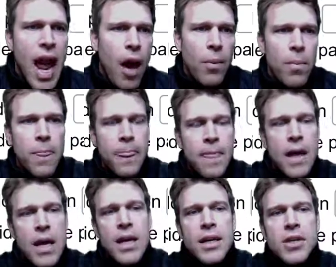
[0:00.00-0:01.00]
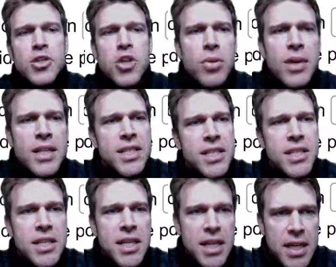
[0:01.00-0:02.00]
Now, as you can
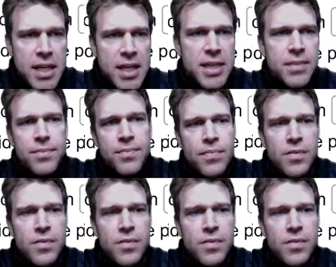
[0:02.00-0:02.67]
see,